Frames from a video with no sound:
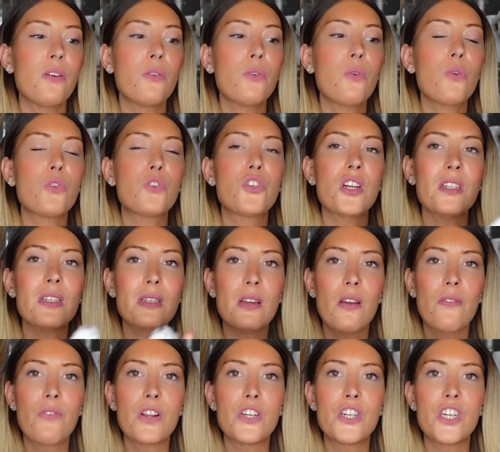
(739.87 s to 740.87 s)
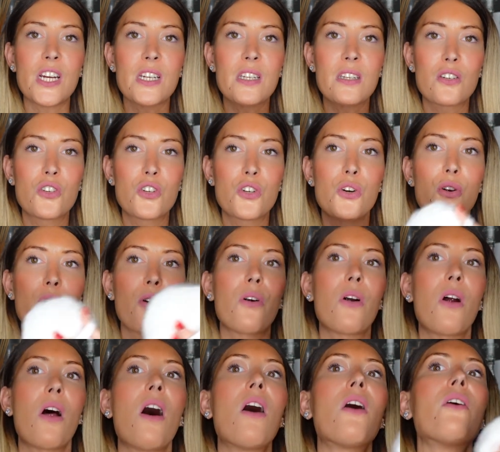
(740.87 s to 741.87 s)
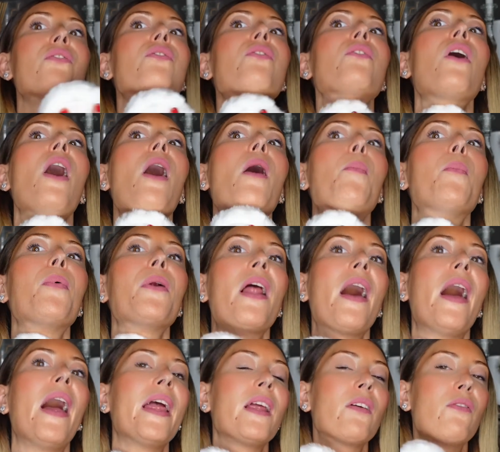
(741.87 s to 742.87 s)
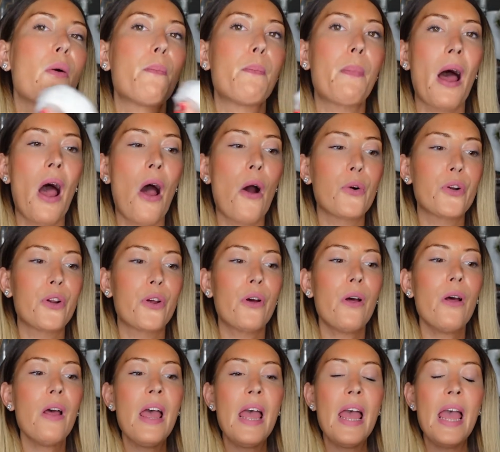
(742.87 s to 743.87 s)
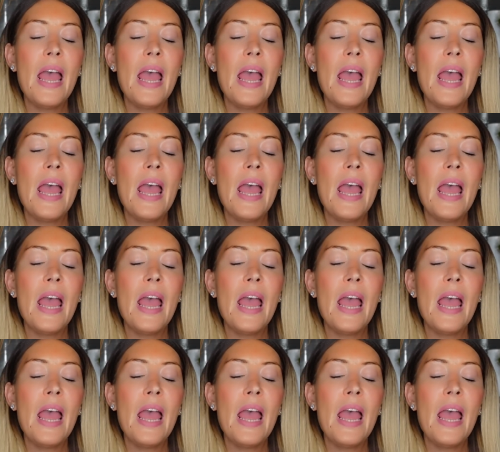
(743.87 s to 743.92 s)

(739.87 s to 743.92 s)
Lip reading: You know, just the gesture of applying the powder.